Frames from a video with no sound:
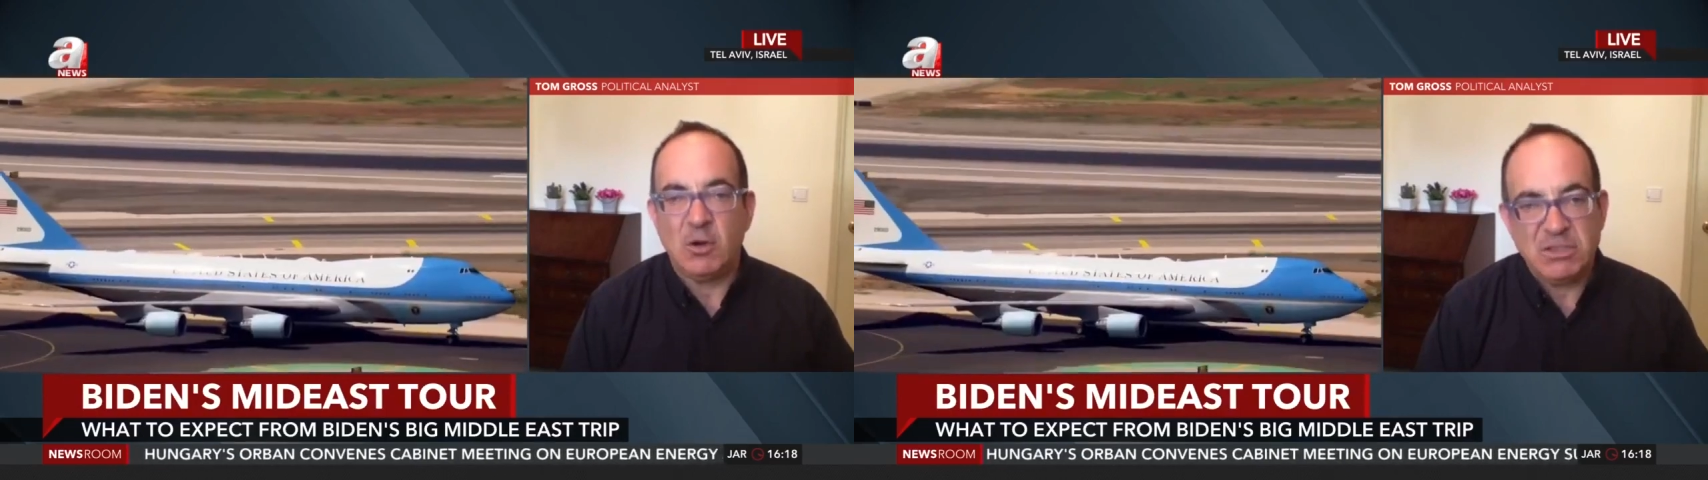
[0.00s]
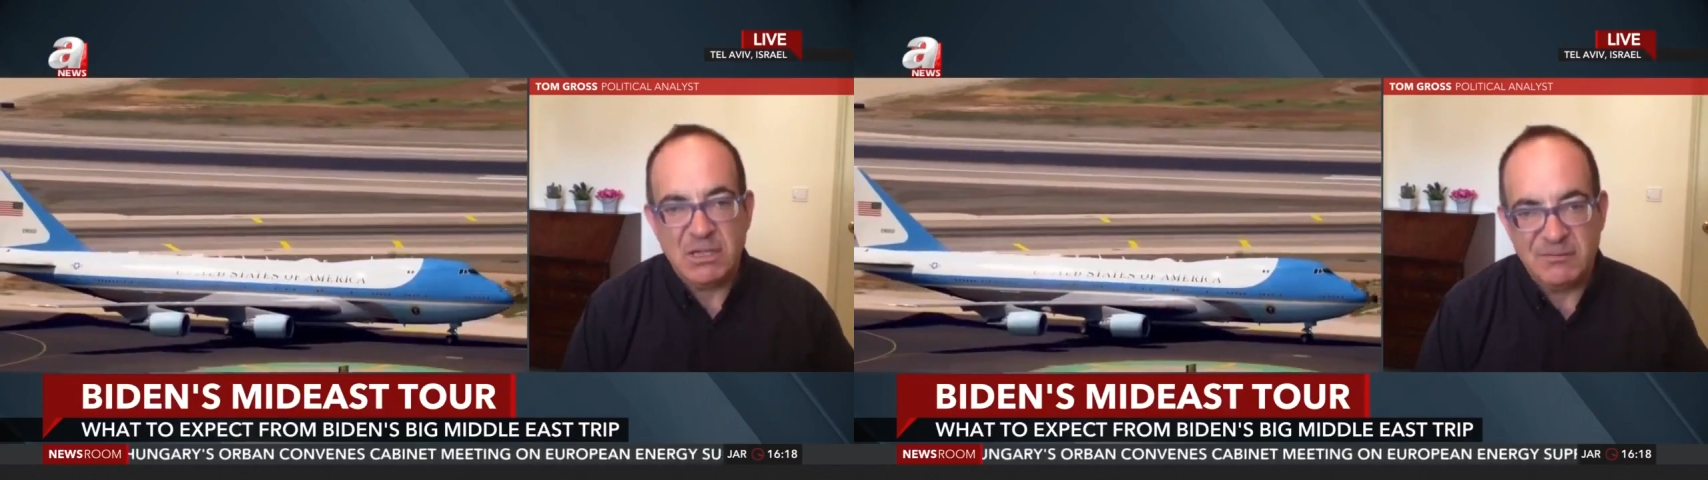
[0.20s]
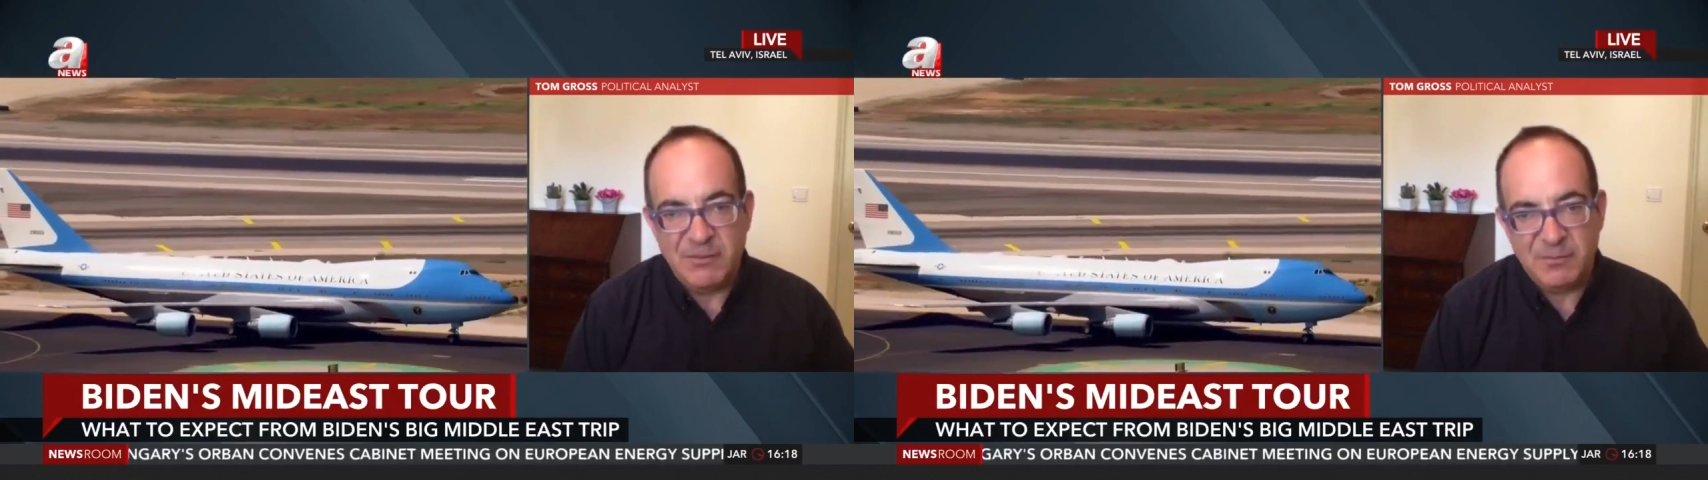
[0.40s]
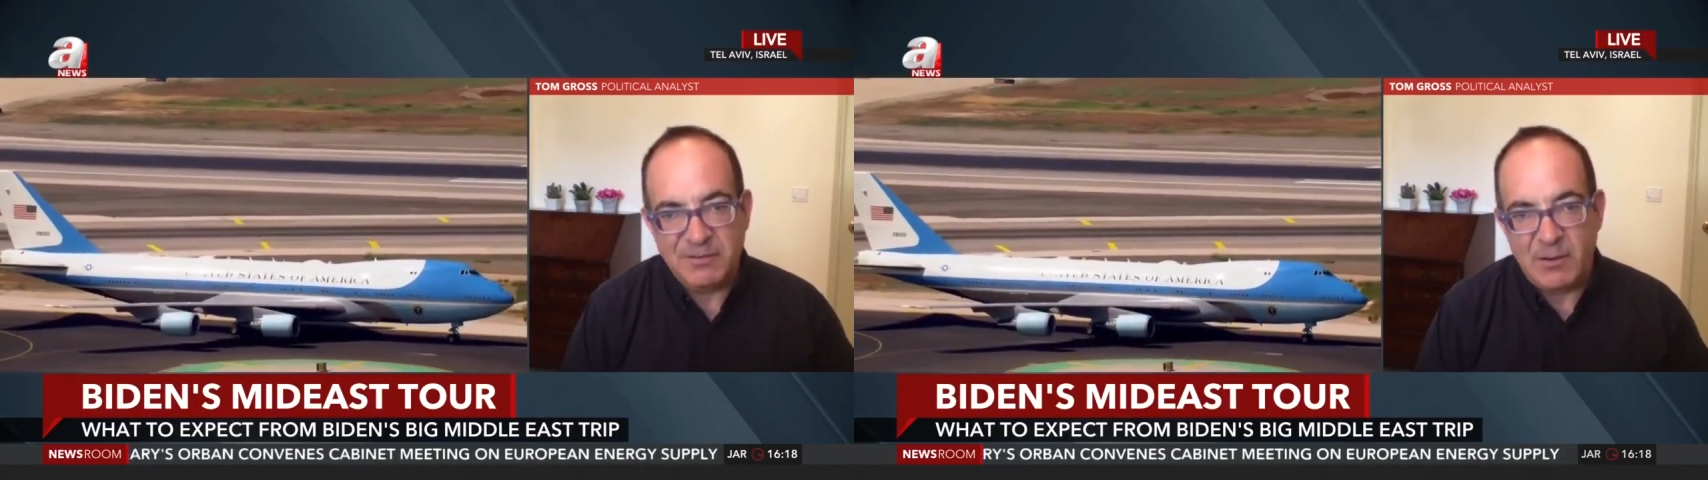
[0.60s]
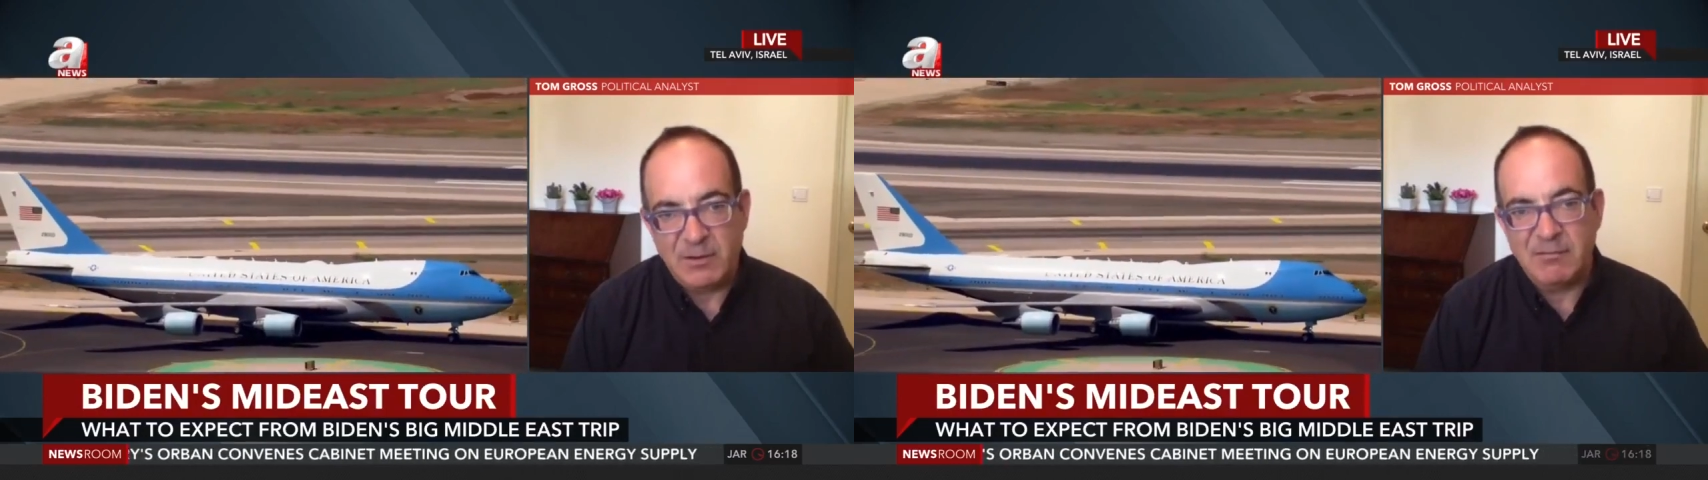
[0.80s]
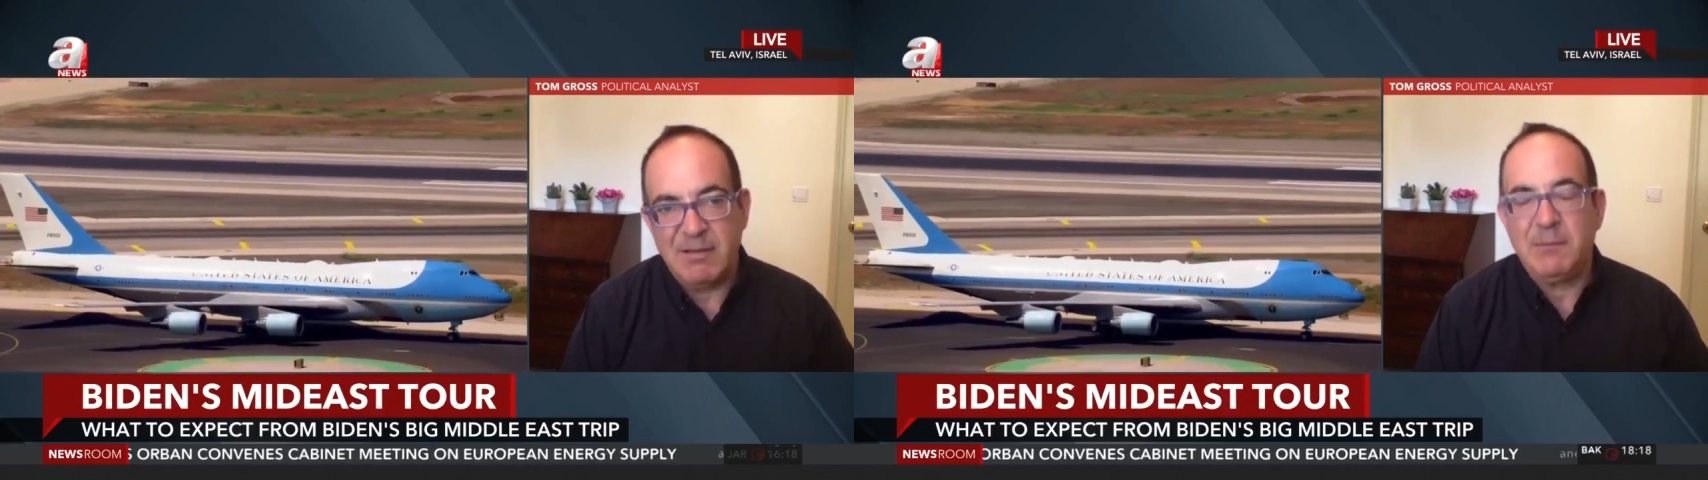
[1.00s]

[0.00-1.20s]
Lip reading: not just from Saudi